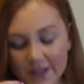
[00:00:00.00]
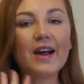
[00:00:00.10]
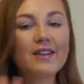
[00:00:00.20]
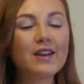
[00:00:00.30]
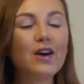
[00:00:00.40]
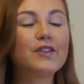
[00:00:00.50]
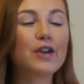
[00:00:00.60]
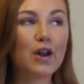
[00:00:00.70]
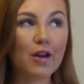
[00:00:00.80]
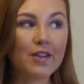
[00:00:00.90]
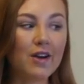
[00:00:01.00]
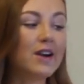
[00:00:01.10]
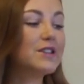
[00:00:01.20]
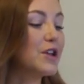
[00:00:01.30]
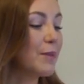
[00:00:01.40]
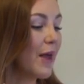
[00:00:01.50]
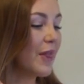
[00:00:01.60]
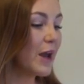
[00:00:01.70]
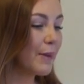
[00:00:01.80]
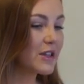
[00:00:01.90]
That's the last clothing item and
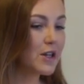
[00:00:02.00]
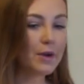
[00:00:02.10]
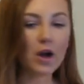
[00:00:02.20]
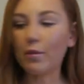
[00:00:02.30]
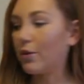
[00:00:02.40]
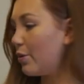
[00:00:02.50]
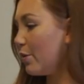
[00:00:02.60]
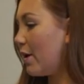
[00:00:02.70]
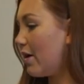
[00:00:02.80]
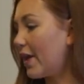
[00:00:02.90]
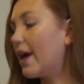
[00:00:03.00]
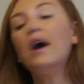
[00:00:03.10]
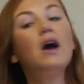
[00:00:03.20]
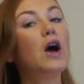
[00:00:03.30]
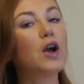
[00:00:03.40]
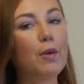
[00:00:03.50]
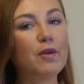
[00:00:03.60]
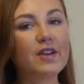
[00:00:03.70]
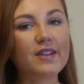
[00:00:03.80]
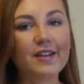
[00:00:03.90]
then I picked up a couple, where are they? A
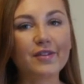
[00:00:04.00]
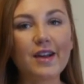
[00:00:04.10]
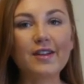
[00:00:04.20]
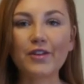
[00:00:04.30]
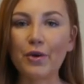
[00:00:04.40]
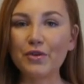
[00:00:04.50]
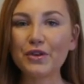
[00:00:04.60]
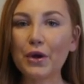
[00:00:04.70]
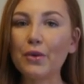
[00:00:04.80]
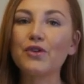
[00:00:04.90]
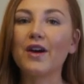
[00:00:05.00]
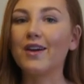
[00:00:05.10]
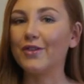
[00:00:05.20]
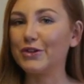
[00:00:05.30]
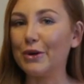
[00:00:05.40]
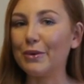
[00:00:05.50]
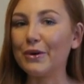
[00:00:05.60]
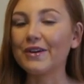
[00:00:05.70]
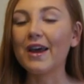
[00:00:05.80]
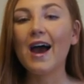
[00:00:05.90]
couple of accessories. So I'm just going to go and chuck another top
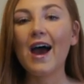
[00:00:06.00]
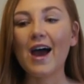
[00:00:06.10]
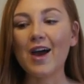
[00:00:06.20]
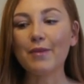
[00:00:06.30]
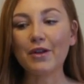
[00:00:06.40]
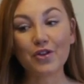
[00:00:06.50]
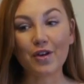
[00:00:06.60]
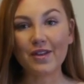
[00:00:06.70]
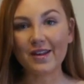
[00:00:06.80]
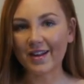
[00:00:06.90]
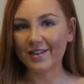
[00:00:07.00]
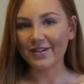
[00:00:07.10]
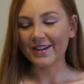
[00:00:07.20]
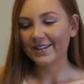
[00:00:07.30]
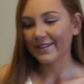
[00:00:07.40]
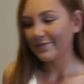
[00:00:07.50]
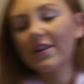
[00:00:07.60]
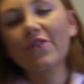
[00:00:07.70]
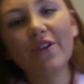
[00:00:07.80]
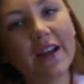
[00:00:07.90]
on um, and show you the accessories. I've
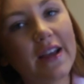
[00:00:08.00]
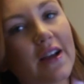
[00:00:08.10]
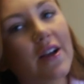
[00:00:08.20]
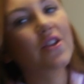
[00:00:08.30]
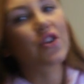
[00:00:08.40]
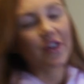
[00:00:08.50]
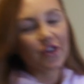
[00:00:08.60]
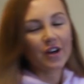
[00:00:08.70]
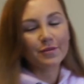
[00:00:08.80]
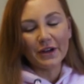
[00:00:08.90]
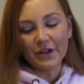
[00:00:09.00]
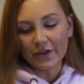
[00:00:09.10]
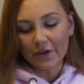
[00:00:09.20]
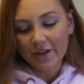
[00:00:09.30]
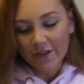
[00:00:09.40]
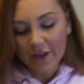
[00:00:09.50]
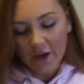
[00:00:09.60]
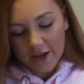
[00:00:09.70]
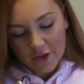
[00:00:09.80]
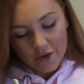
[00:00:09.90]
literally just tucked my hoodie on so
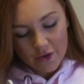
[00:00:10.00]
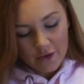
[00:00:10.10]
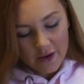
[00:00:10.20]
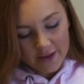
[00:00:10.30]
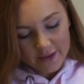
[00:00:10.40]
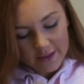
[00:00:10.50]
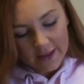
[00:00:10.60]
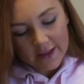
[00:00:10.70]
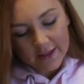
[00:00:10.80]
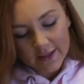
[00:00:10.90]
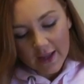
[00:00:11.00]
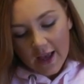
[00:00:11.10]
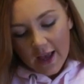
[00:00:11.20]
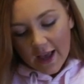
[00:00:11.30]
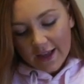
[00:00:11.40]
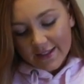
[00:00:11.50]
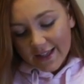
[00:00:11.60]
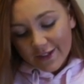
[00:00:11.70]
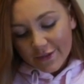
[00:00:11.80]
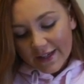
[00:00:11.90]
that I can show you guys these
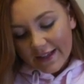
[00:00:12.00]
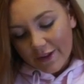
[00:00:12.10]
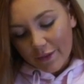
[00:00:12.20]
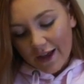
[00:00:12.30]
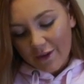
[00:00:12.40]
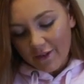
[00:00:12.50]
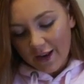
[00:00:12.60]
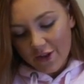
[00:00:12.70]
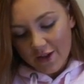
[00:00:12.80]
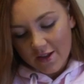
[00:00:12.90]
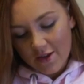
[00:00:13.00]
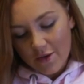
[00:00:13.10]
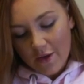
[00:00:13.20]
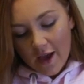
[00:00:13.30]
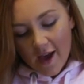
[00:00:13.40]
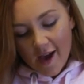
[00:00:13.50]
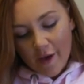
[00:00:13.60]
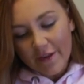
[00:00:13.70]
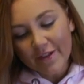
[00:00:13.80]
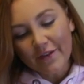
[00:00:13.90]
accessories without flashing you.
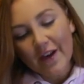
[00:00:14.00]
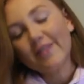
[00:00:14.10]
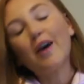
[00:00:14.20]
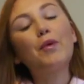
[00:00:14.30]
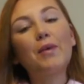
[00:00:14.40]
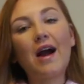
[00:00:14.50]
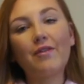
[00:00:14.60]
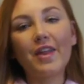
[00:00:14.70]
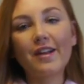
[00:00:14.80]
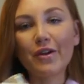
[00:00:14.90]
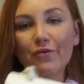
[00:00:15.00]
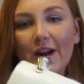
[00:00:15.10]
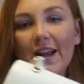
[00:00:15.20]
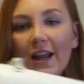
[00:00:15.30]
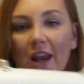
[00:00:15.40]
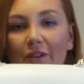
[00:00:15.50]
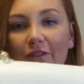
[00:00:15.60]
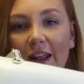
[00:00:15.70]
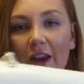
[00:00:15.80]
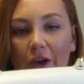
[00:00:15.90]
Um, so first up we have this really
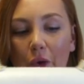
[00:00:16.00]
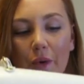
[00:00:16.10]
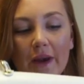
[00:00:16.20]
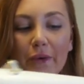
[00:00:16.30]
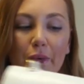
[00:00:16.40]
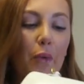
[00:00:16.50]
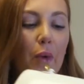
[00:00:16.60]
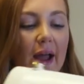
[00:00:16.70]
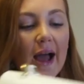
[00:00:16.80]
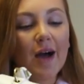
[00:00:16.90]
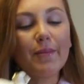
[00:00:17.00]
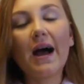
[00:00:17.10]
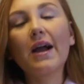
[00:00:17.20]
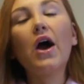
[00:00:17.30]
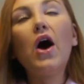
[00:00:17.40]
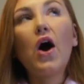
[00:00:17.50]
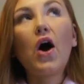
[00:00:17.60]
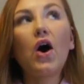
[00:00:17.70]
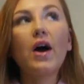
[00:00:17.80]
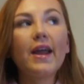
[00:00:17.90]
lovely like little white handbag.
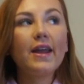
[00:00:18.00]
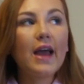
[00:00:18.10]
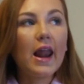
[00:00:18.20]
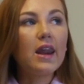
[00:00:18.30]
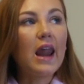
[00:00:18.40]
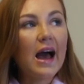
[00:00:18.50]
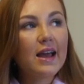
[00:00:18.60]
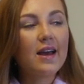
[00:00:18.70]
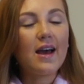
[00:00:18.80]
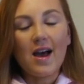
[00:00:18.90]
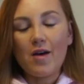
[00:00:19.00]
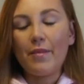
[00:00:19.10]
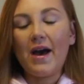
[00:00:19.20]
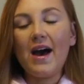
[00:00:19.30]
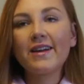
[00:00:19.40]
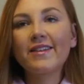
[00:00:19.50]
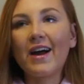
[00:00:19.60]
I lack handbags.